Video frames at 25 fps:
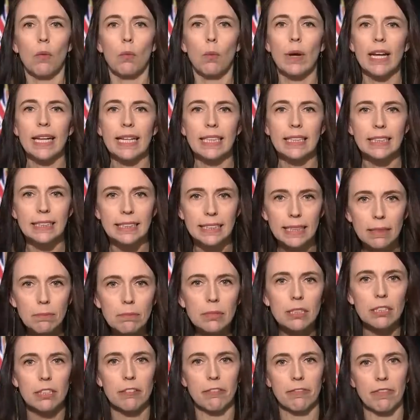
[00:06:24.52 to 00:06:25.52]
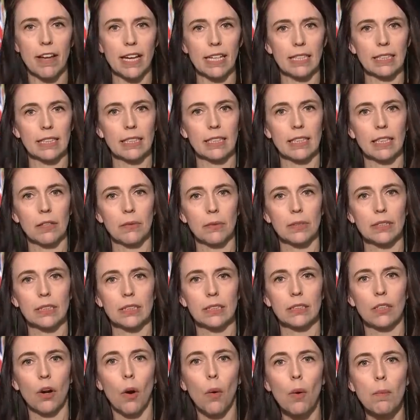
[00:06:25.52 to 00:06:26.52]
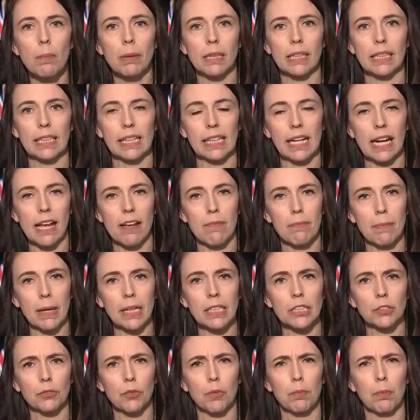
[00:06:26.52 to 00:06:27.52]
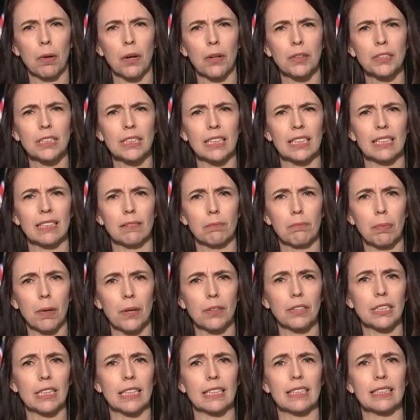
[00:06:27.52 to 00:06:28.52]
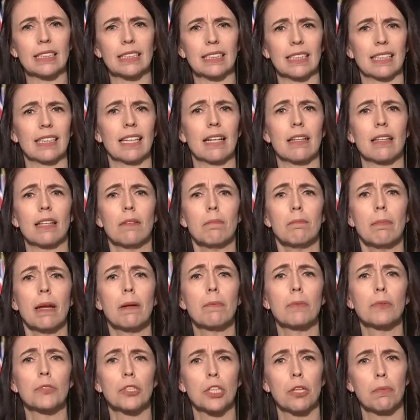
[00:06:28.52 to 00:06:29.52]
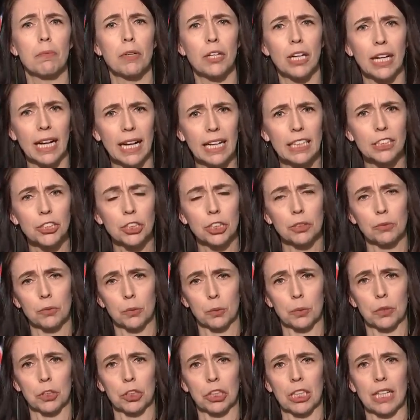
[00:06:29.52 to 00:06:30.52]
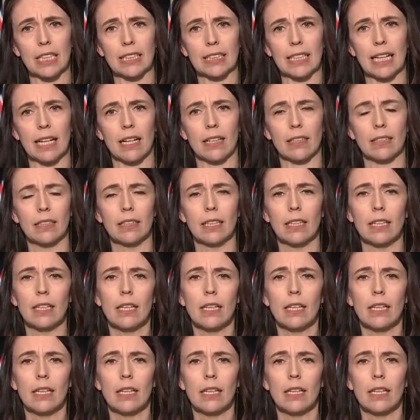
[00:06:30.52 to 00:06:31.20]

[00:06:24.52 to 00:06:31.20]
we condemned the fact that there was no ability to have peaceful proce protest and that people's communications were shut down.